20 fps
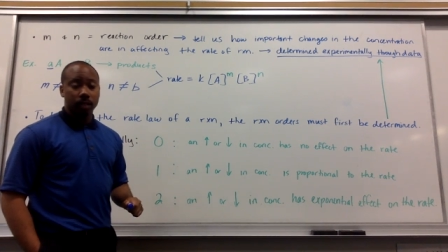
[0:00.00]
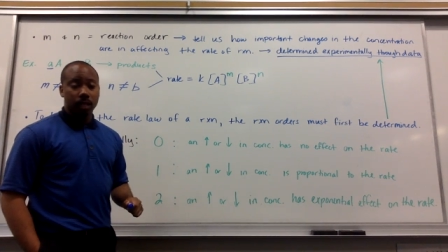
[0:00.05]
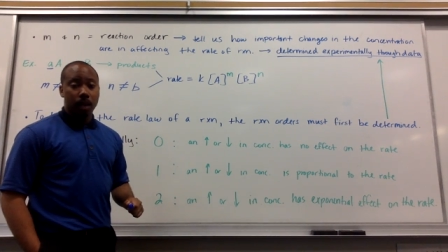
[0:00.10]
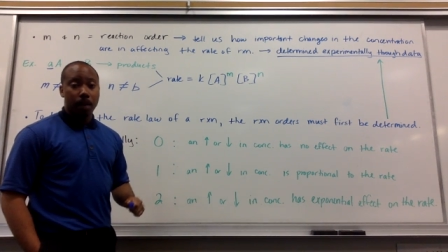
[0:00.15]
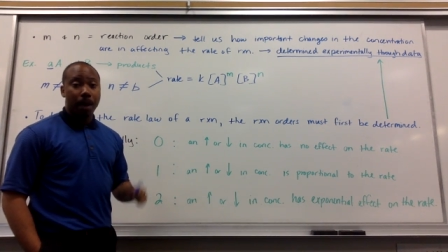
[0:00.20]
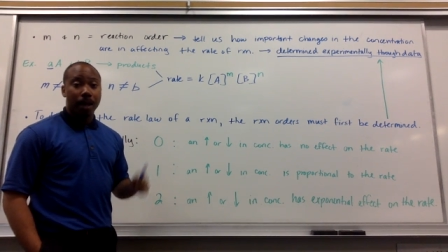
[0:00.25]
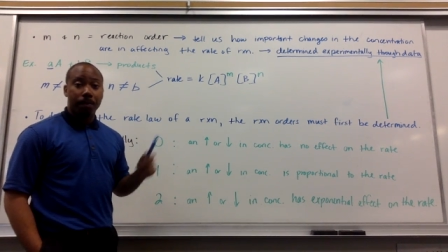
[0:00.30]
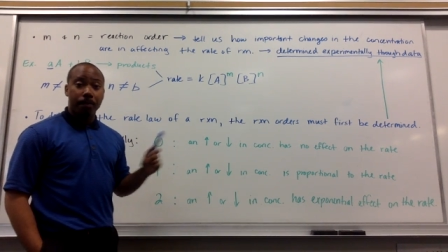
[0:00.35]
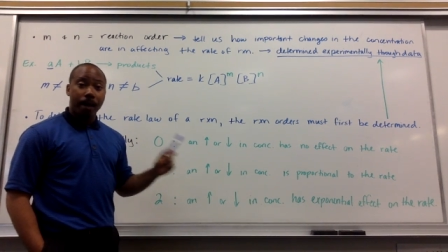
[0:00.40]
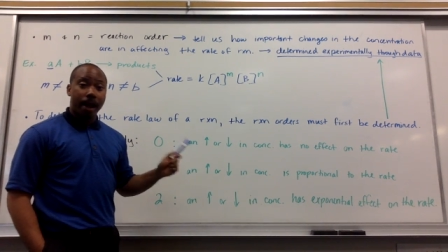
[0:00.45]

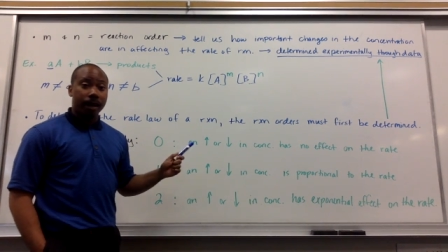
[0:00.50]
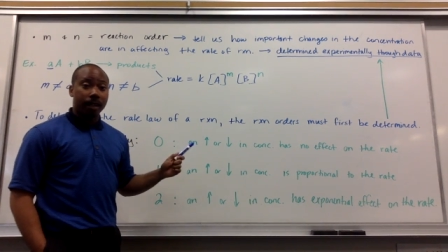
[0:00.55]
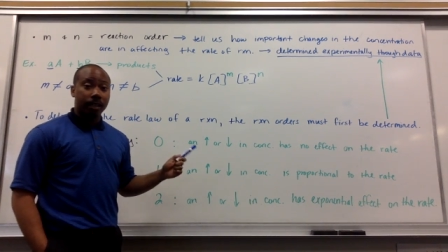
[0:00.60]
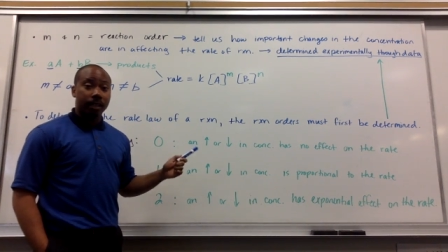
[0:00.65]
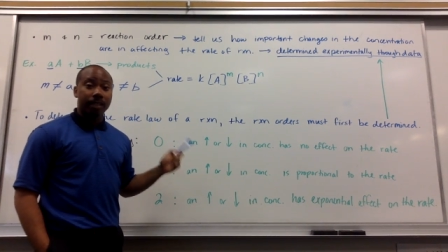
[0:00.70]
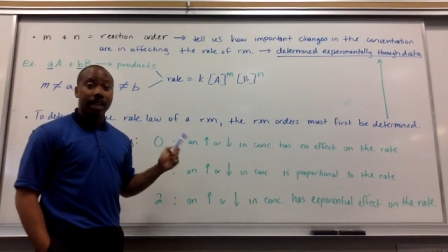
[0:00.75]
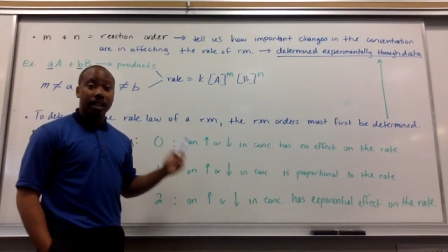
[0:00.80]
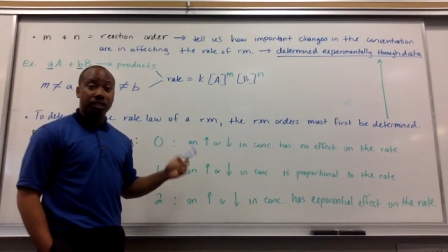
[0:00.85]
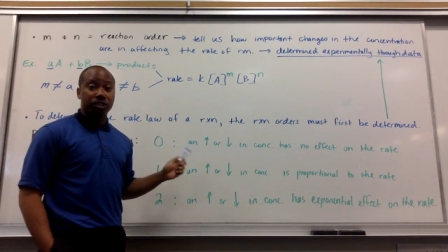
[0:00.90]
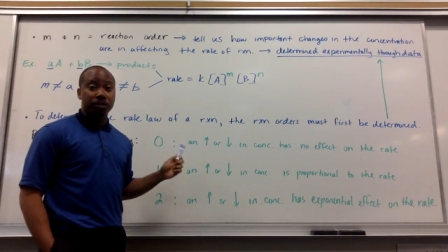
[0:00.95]
And
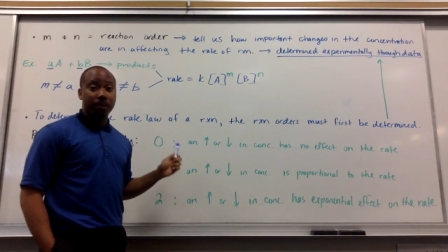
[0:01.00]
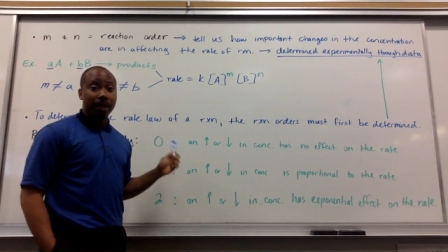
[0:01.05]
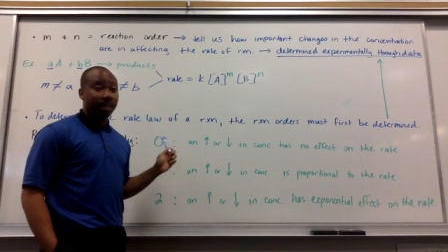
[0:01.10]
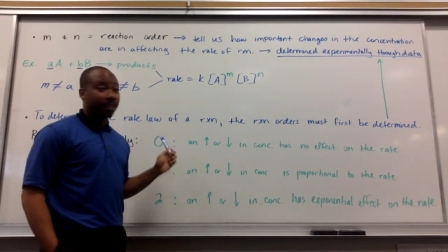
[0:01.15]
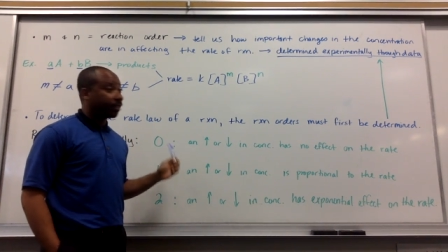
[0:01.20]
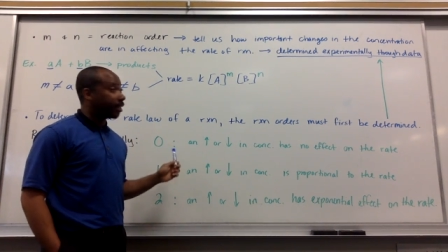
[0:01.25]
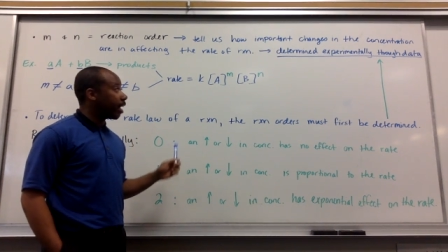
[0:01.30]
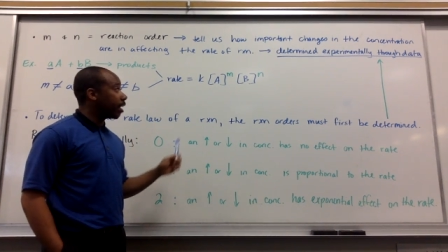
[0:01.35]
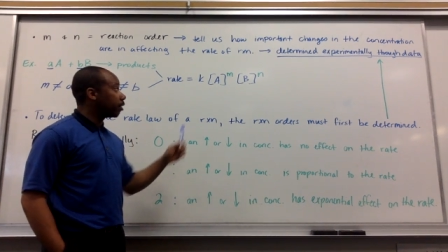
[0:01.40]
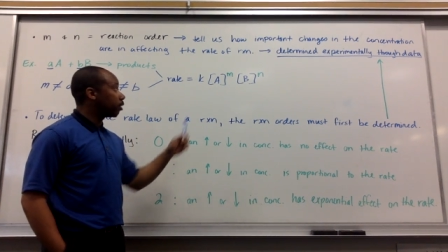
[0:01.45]
mathematically, that should make
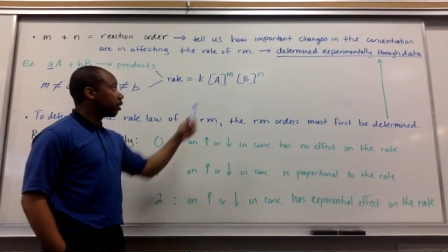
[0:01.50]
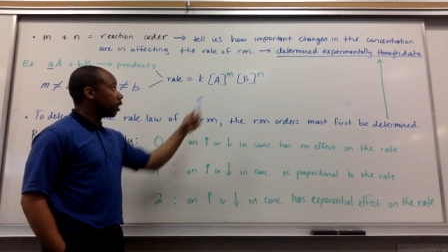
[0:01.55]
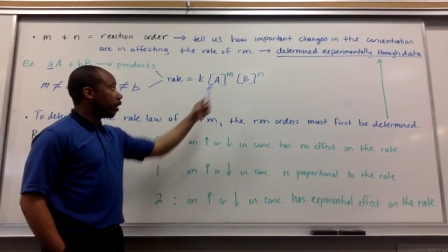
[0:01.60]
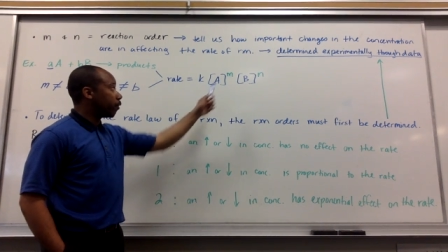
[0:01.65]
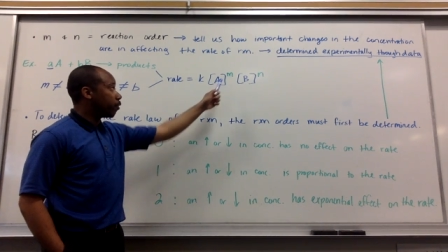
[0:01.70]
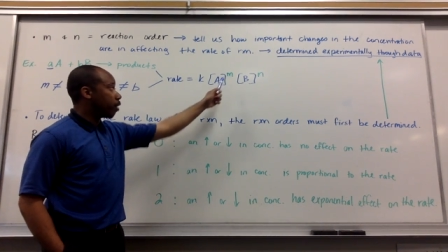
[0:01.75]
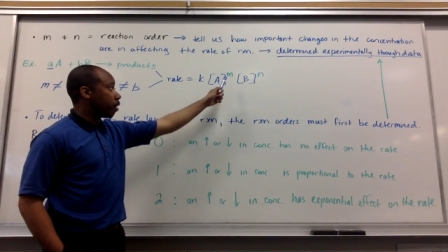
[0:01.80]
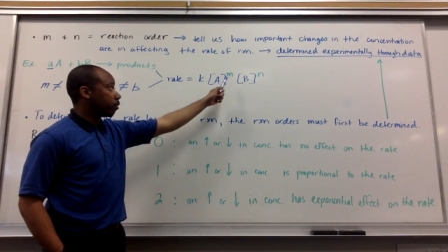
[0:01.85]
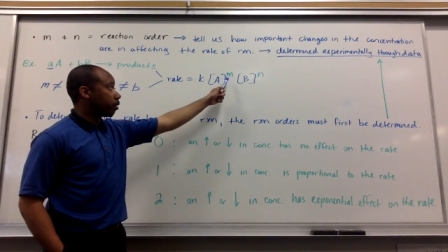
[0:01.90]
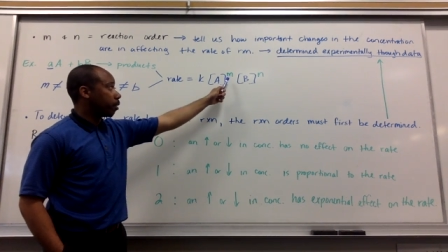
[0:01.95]
sense
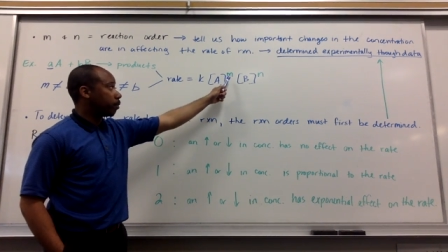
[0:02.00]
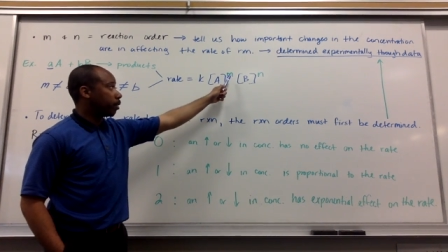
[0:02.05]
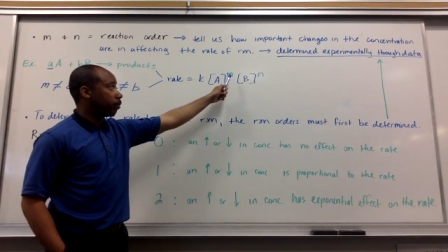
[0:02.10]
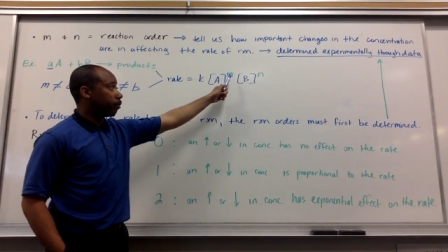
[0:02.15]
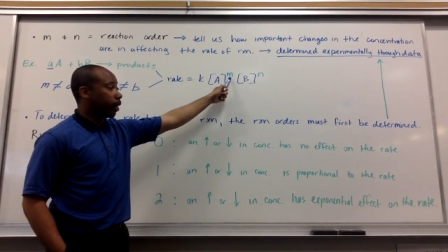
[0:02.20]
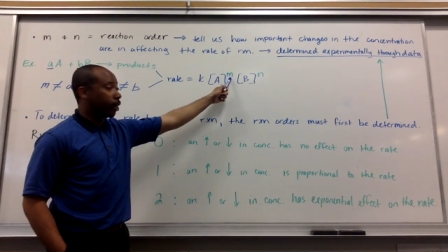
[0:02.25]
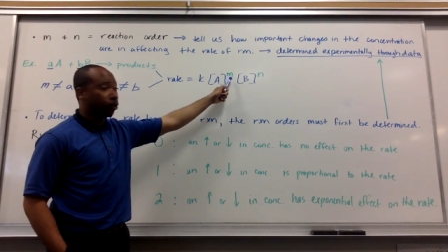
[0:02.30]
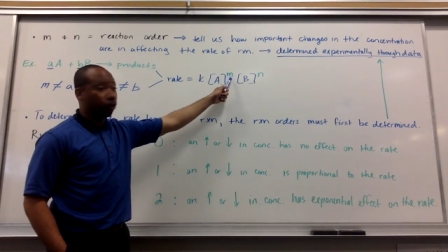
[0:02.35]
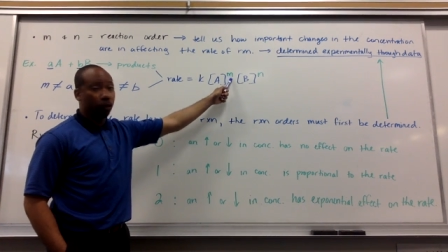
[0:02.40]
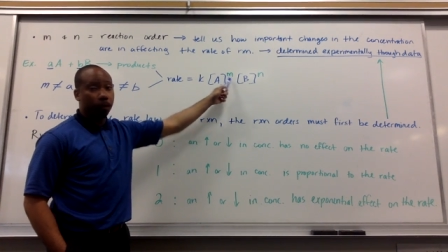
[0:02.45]
if you have something
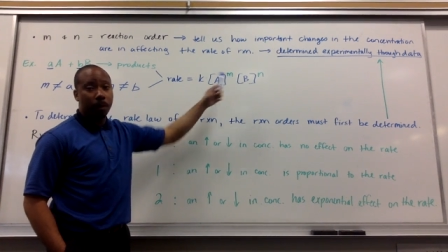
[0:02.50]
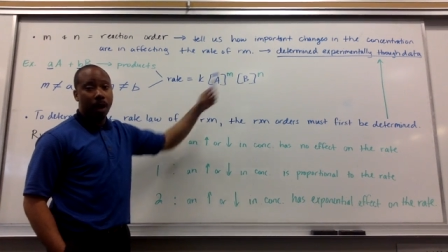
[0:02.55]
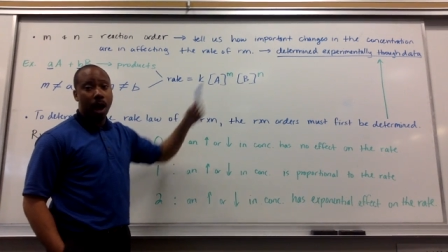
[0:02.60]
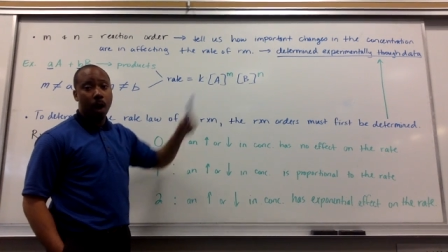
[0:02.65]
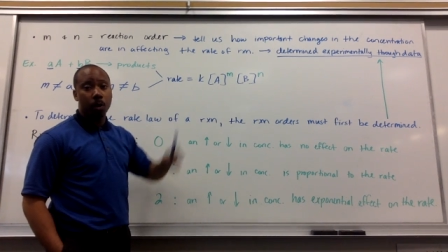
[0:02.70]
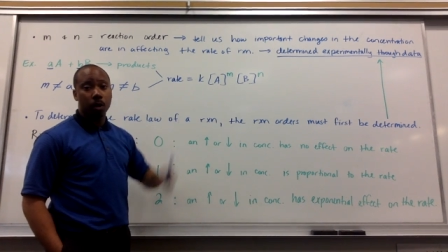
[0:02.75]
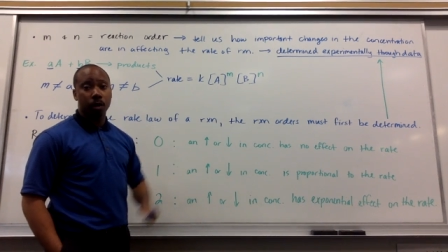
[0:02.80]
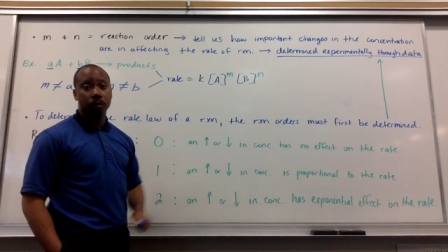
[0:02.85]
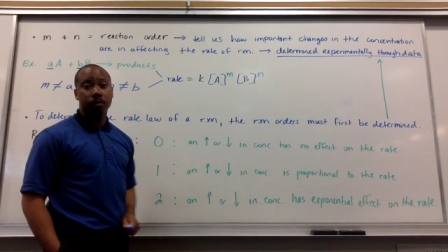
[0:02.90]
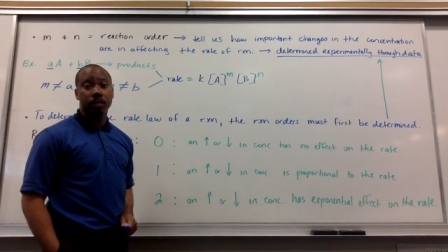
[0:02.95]
raised to a
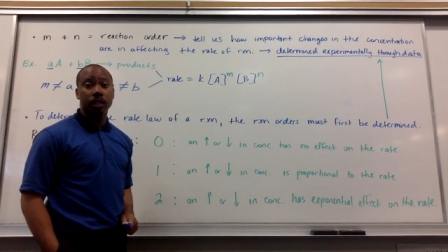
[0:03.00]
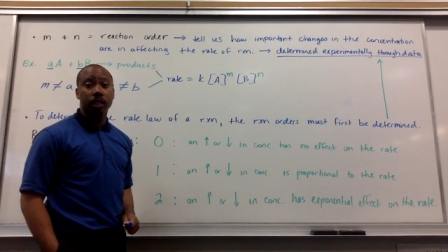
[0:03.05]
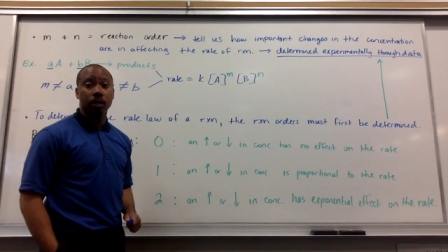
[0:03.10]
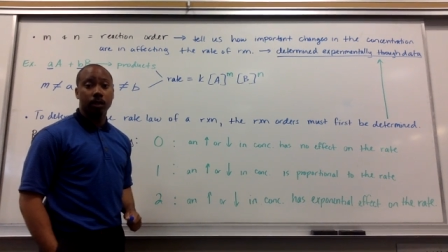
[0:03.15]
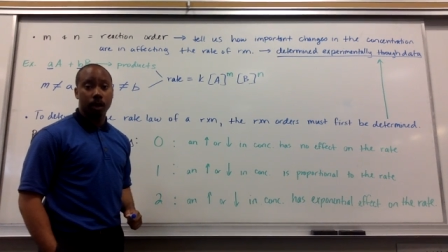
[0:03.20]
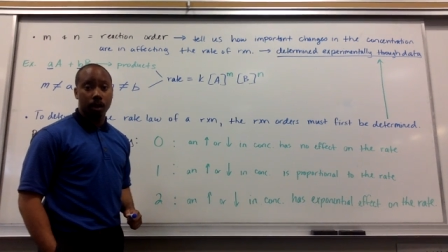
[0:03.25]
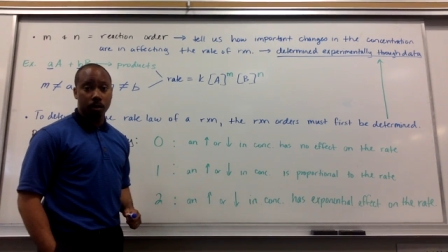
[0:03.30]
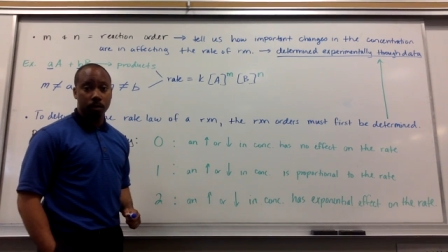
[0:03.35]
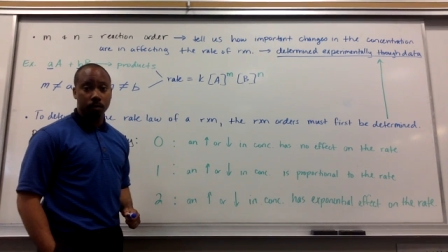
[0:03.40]
power of zero.